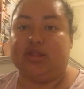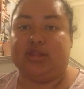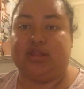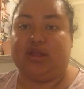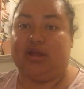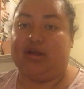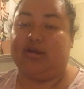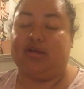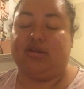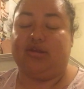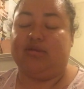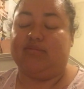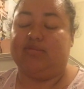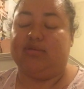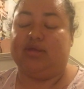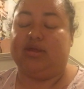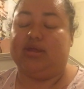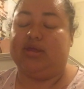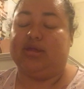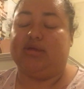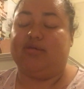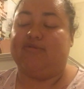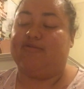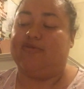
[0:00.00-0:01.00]
is not going to
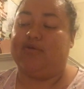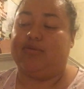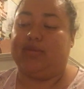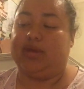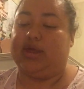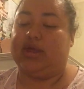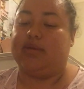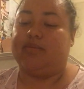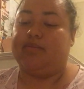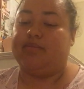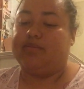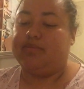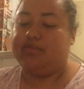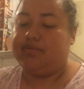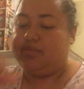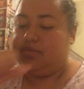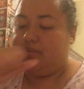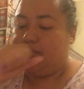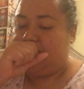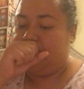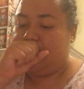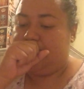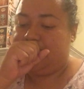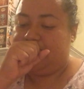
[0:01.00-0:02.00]
be for me.
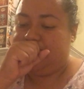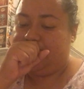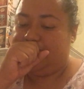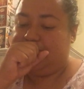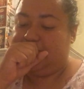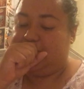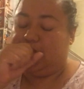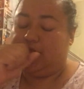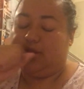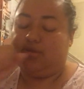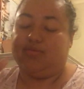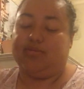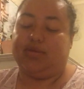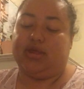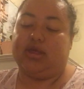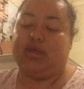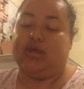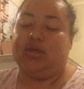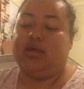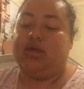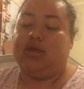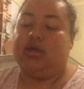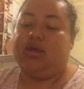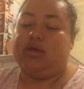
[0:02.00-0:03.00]
Excuse
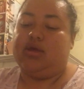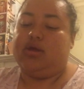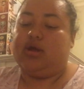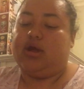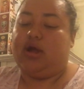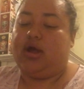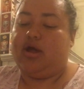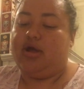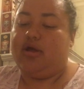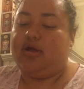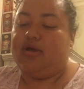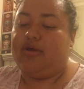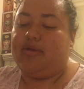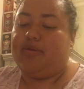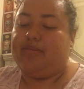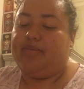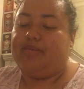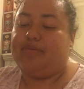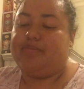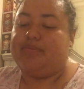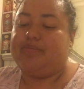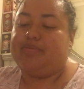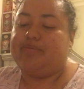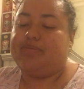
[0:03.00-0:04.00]
me.
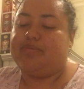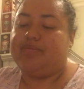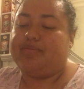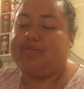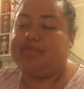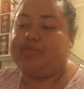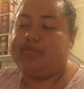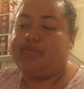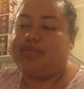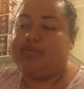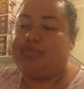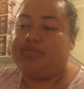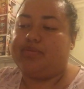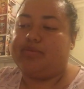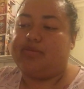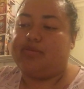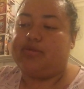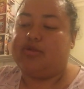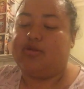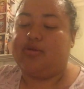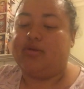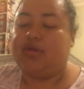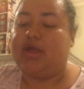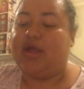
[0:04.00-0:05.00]
Um,
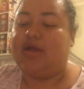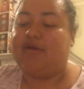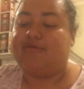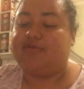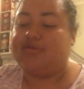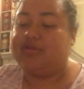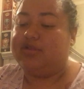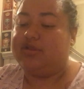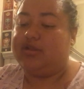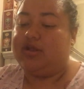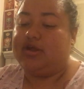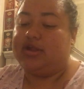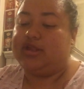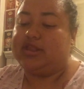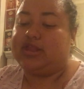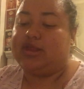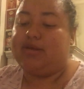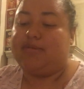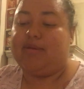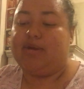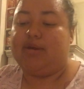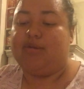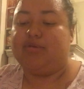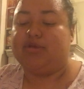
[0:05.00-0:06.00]
so, yeah, for the longest
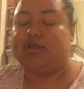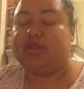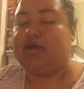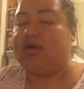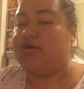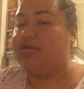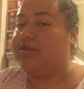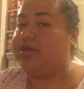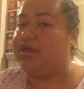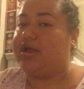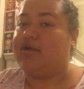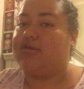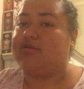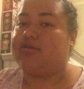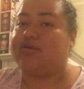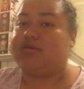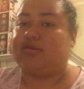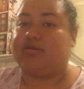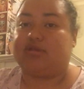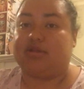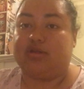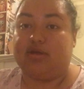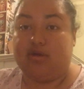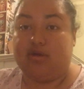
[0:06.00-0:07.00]
time, I would tell the counselors,